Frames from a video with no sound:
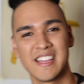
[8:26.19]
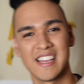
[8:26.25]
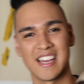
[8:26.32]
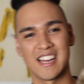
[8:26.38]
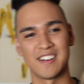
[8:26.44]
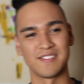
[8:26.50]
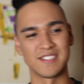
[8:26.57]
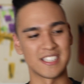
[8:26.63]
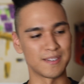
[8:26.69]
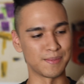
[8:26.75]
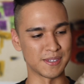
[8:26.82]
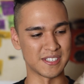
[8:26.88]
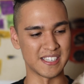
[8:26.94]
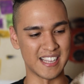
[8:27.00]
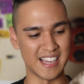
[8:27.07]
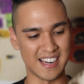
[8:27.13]
And I was able
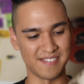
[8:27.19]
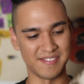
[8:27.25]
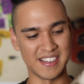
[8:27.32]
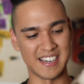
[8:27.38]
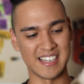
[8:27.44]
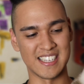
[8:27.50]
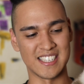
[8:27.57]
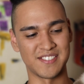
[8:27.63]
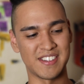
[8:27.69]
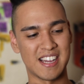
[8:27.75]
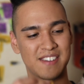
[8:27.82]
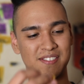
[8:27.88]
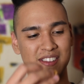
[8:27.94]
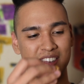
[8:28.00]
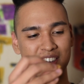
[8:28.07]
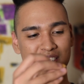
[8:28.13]
to get him here because we
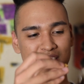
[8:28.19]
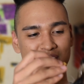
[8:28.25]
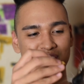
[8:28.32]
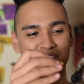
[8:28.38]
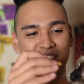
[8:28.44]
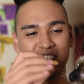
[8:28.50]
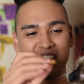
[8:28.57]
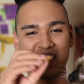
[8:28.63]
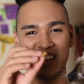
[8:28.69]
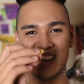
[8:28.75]
have a little tree.